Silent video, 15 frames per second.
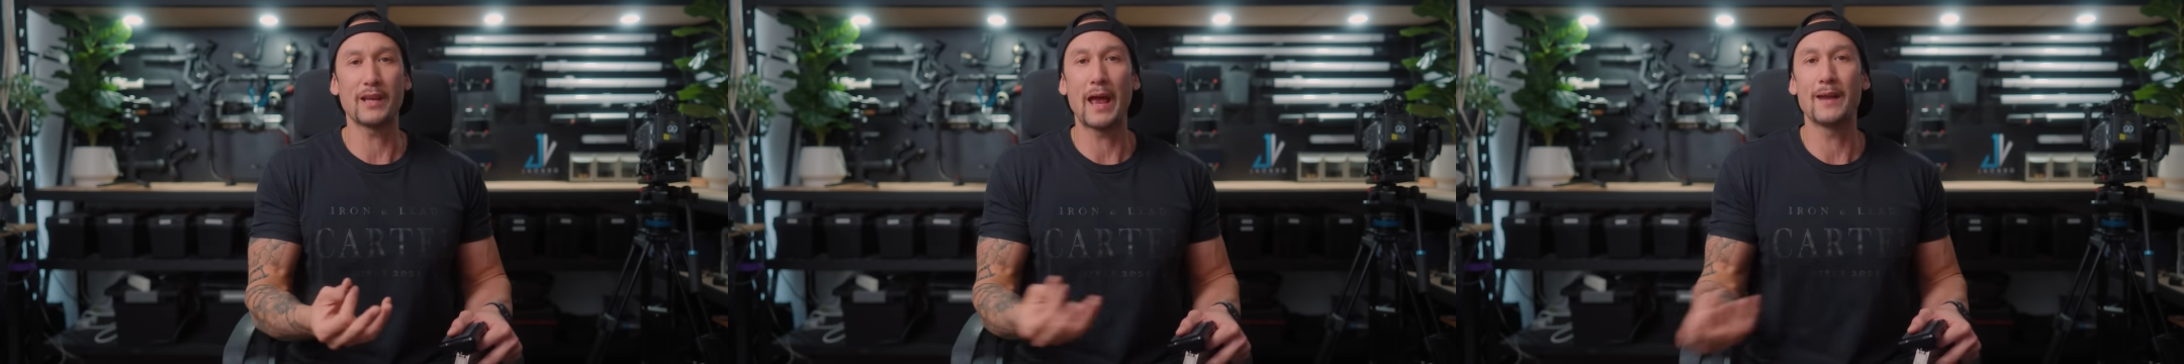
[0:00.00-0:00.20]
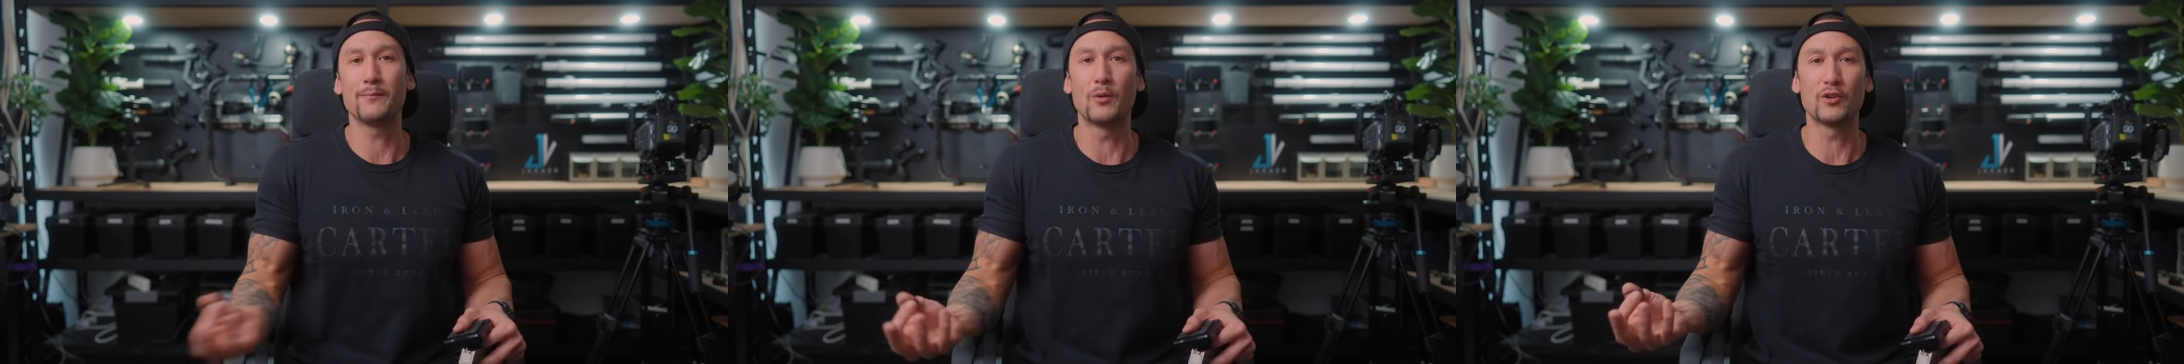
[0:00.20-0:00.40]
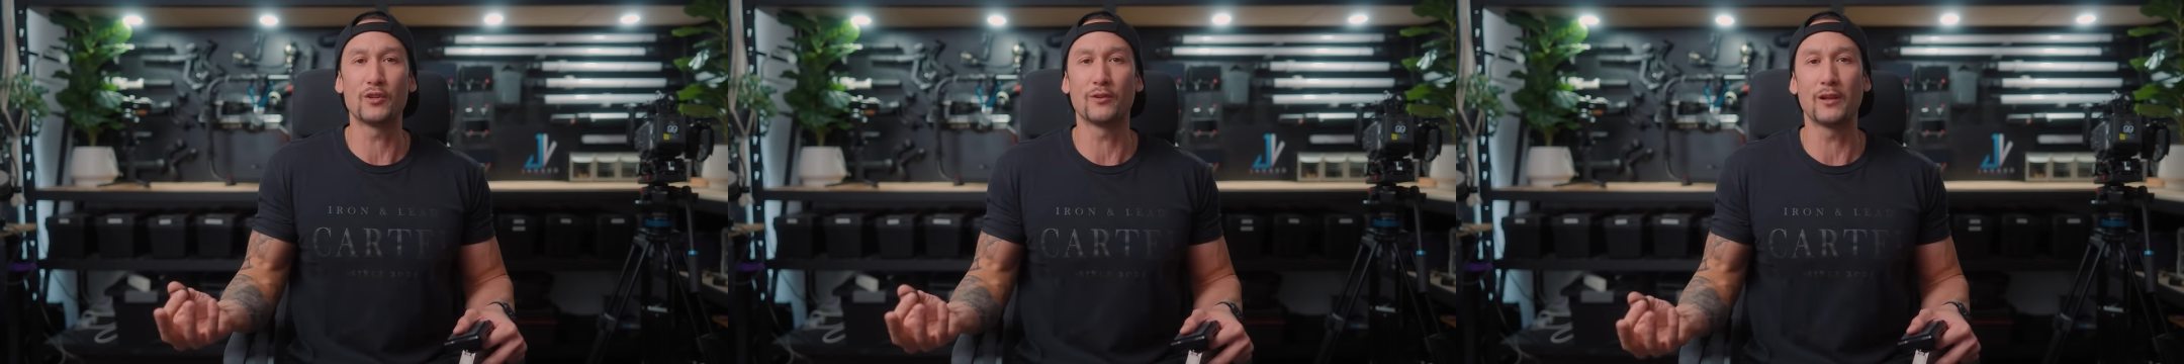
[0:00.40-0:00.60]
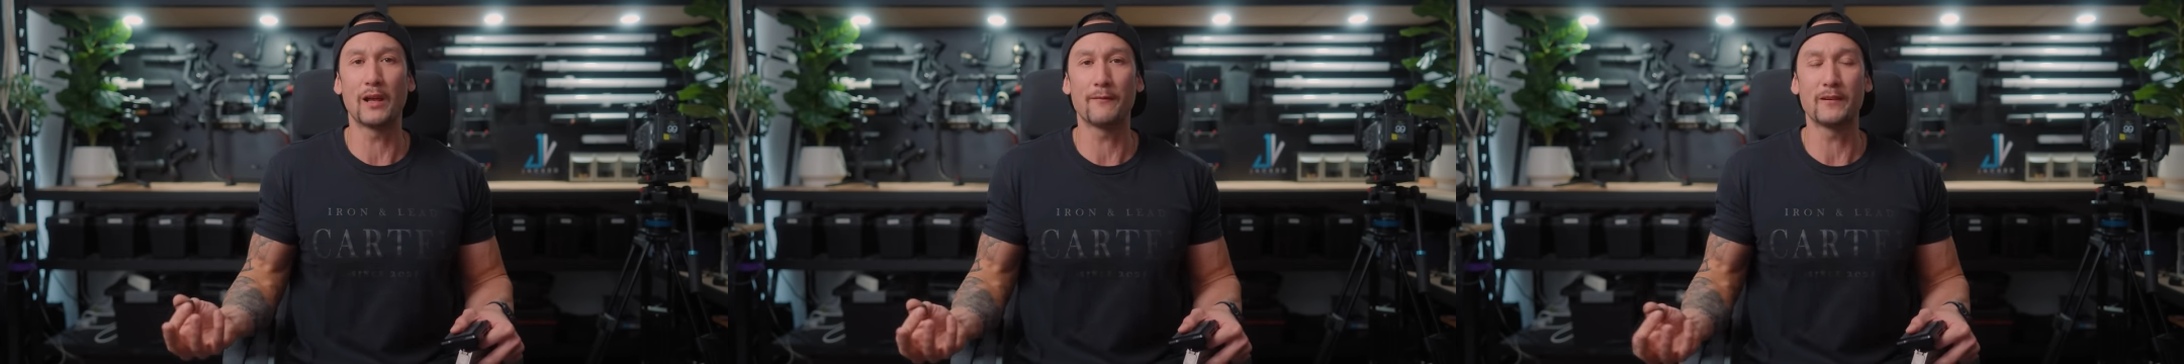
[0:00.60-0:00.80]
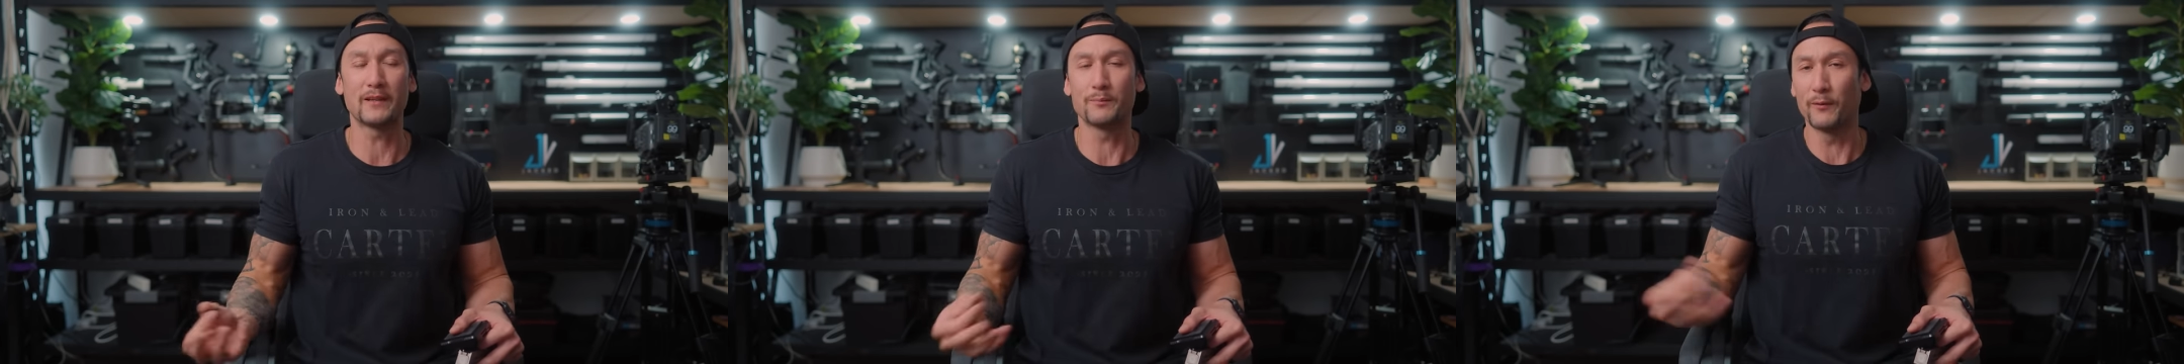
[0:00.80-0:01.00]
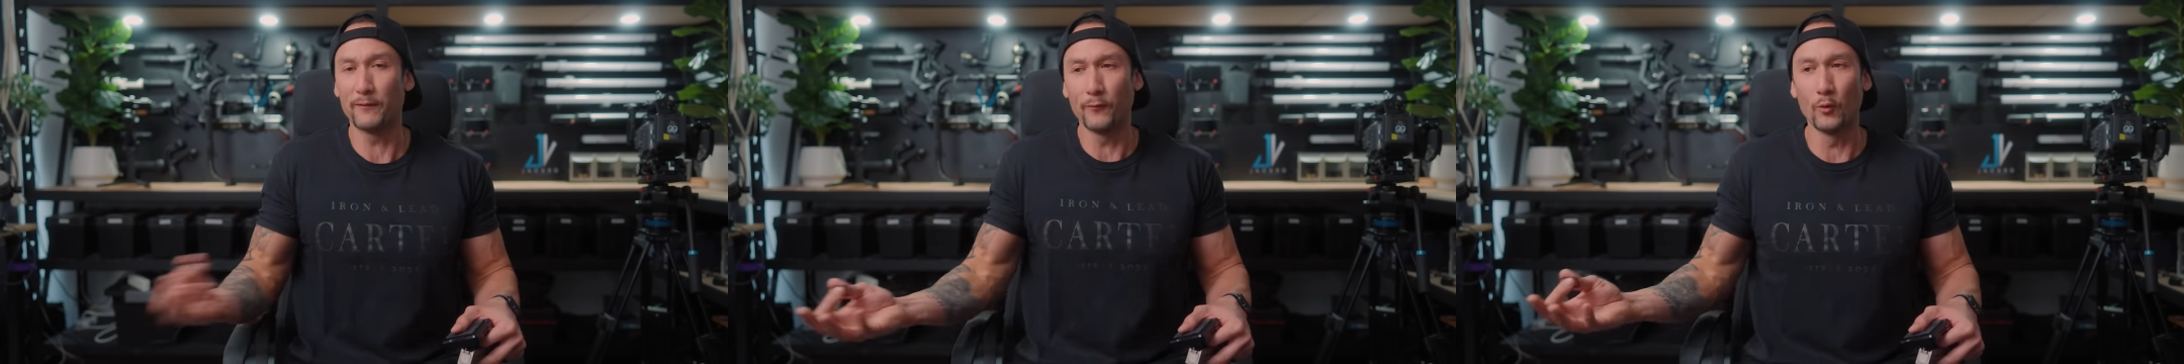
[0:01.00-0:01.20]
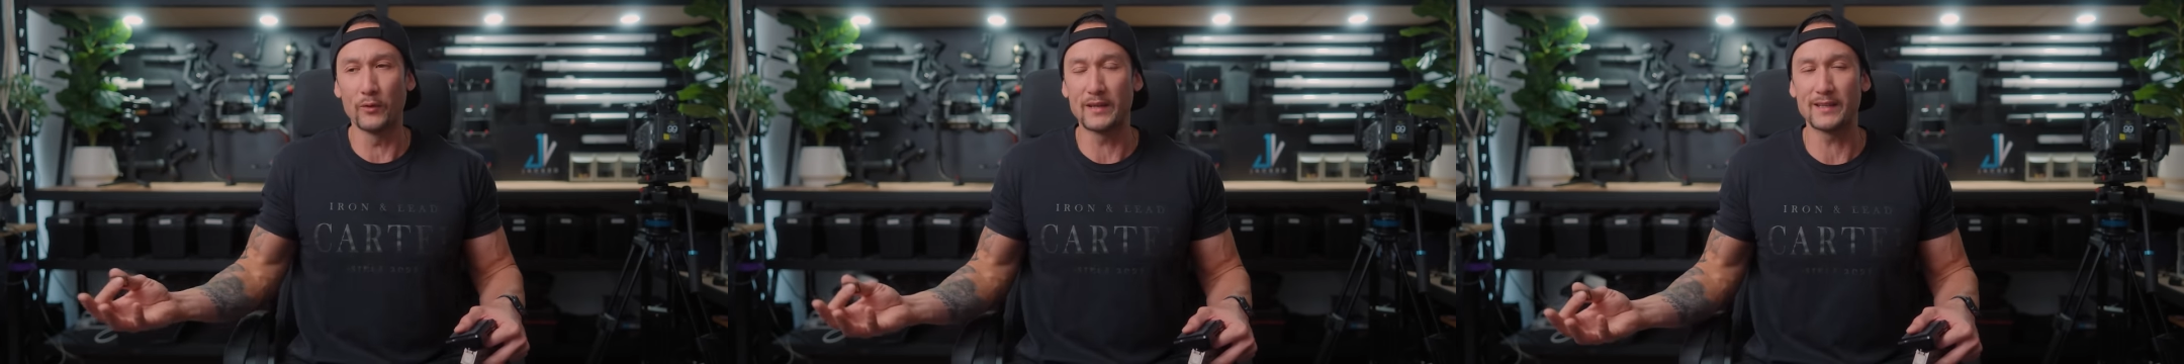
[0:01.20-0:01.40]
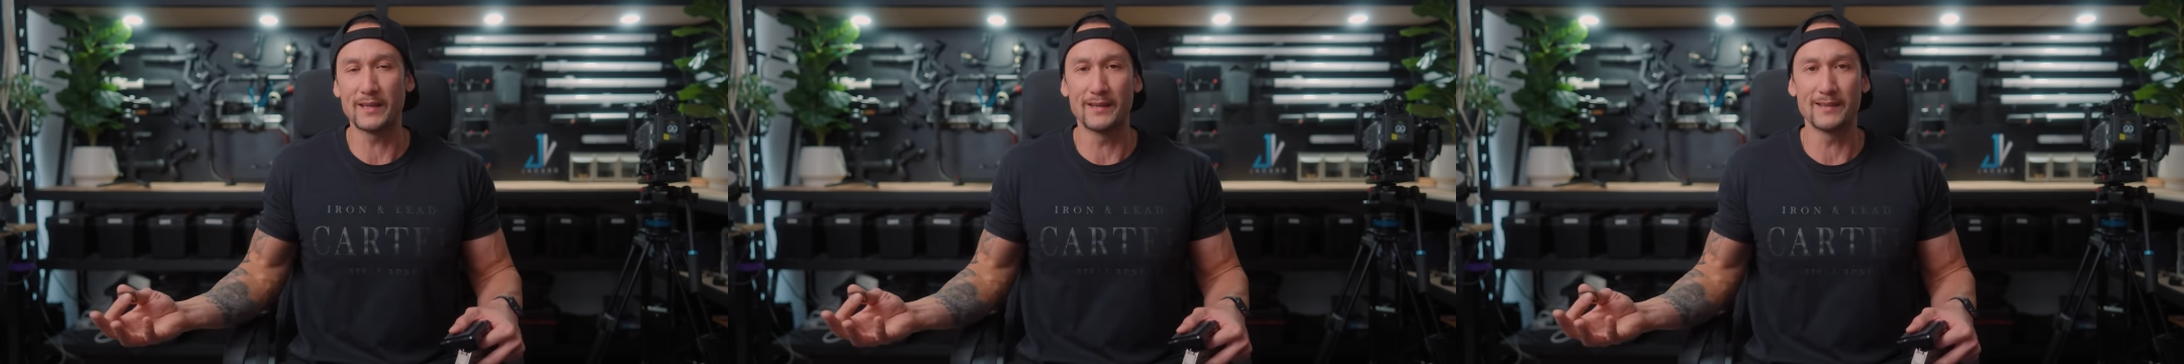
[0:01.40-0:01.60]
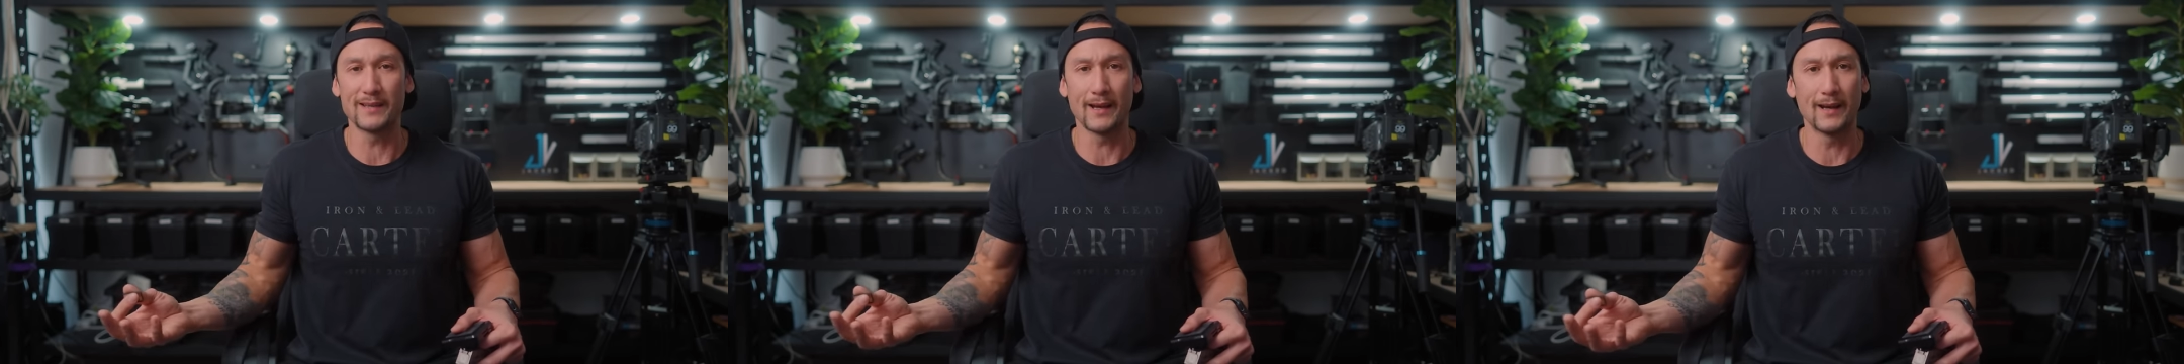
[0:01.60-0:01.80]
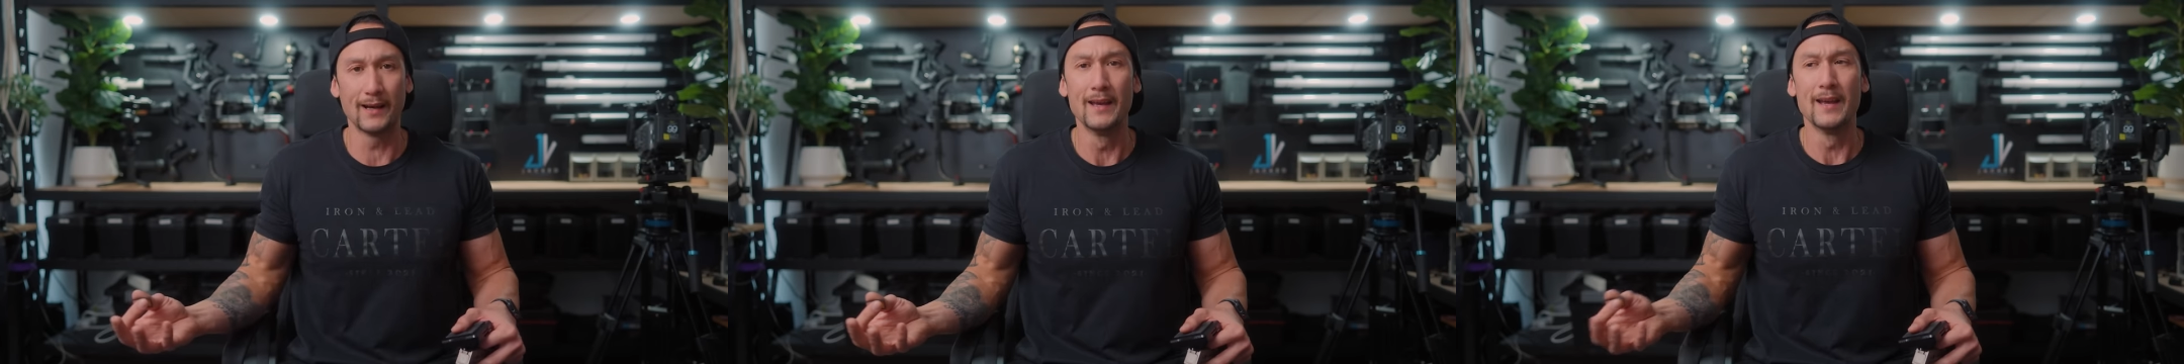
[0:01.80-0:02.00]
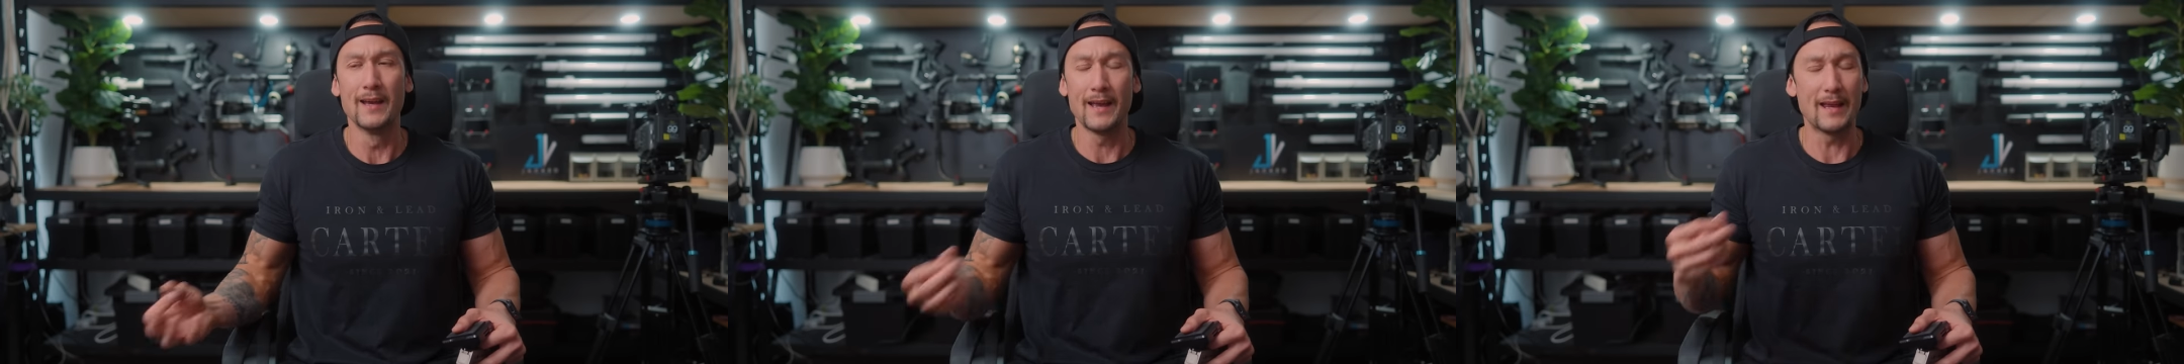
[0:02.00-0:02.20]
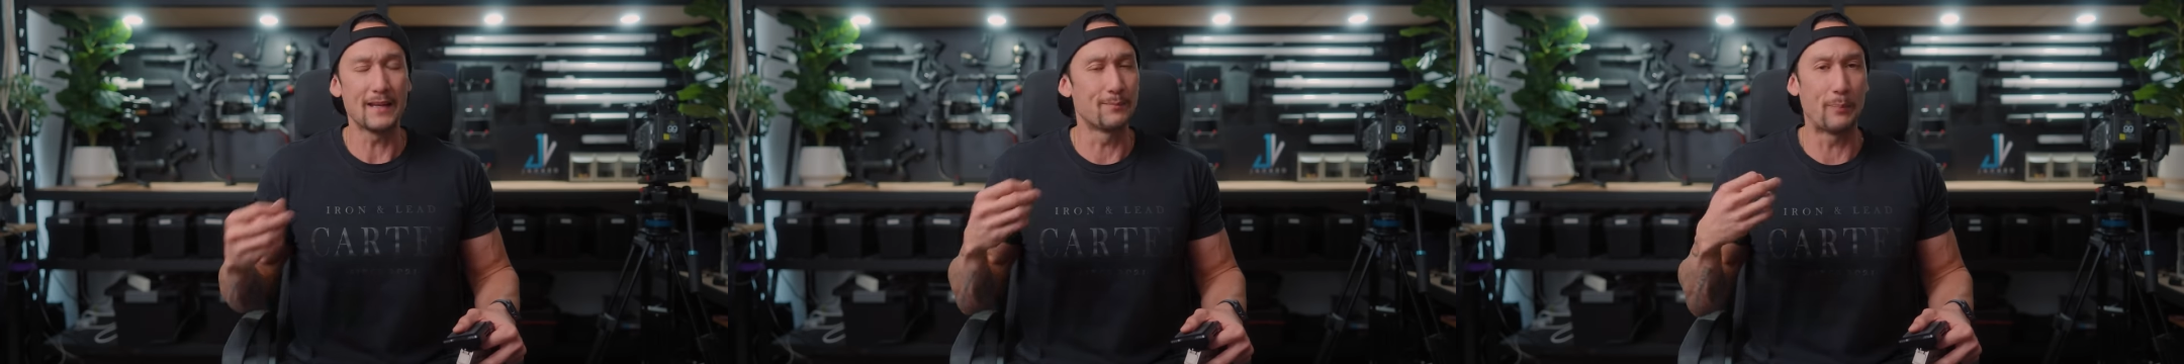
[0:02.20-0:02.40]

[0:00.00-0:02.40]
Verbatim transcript: had motion graphics before this, and uh, it's